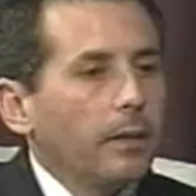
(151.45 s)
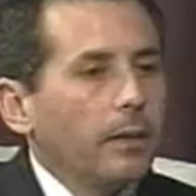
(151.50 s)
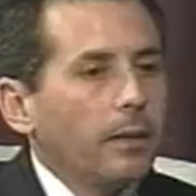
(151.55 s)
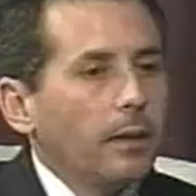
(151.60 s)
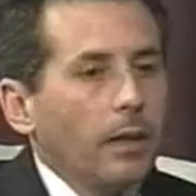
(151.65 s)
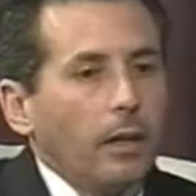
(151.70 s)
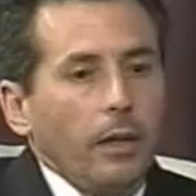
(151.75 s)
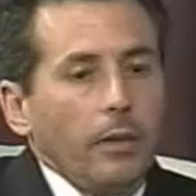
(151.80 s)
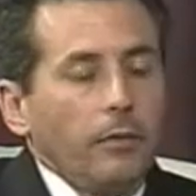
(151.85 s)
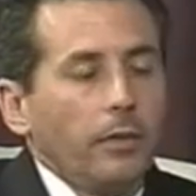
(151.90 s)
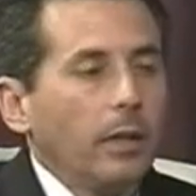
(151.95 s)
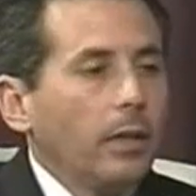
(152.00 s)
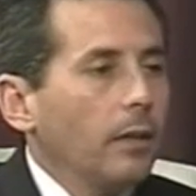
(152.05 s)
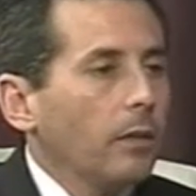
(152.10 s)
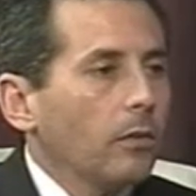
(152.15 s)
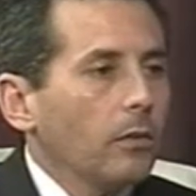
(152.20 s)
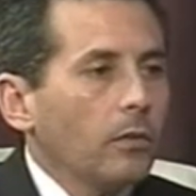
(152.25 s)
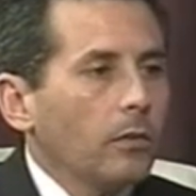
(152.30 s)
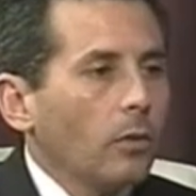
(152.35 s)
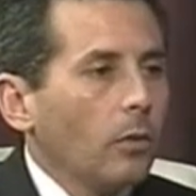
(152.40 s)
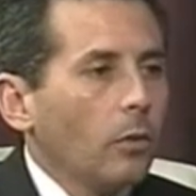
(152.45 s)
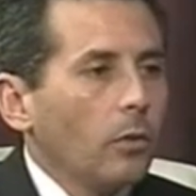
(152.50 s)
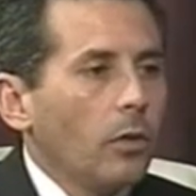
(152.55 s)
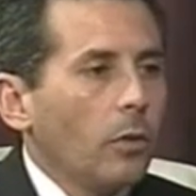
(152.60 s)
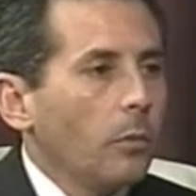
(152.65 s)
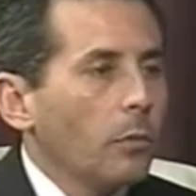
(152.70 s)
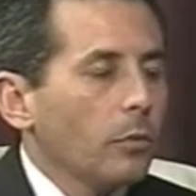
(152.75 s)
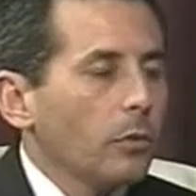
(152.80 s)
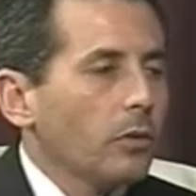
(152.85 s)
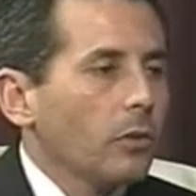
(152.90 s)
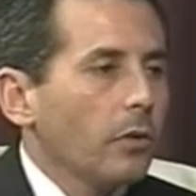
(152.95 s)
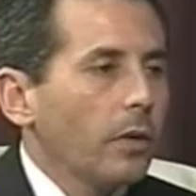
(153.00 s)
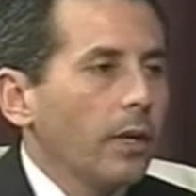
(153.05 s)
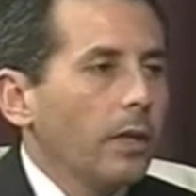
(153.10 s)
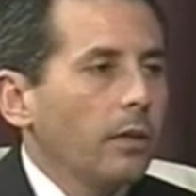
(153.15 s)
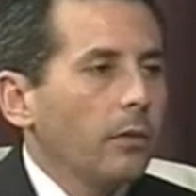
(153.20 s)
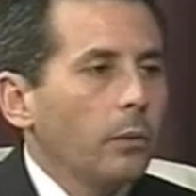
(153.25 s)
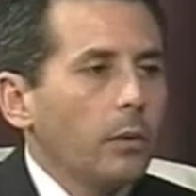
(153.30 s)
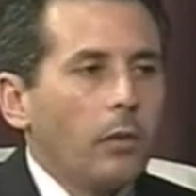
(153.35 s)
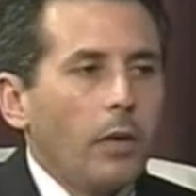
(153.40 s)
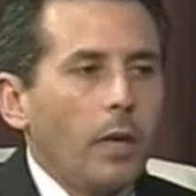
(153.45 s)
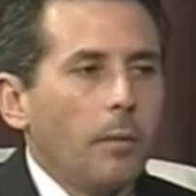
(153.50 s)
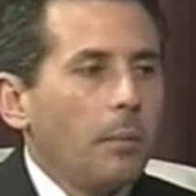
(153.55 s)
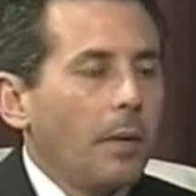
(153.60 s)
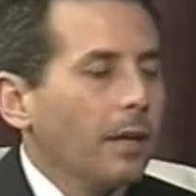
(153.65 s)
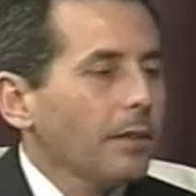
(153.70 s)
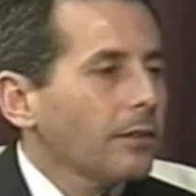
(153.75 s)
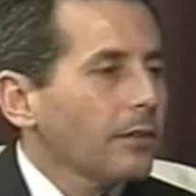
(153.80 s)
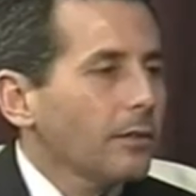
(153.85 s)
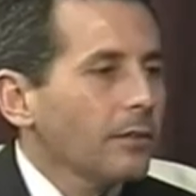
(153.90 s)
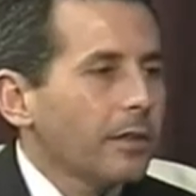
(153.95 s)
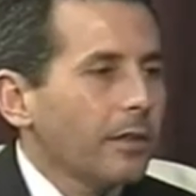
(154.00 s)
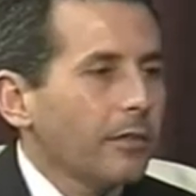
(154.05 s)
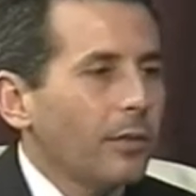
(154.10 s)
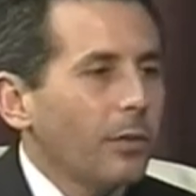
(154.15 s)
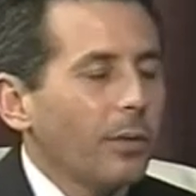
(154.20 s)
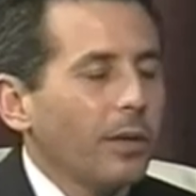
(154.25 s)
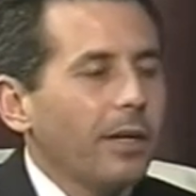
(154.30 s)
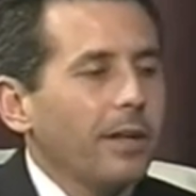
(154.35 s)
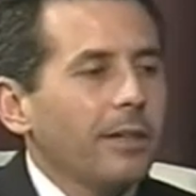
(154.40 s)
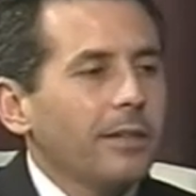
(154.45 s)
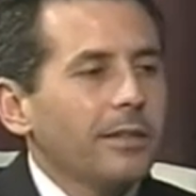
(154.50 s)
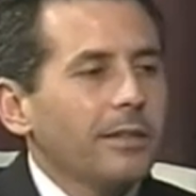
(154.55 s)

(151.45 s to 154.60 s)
I loved it. Old Houma was great. You could ride bicycles everywhere.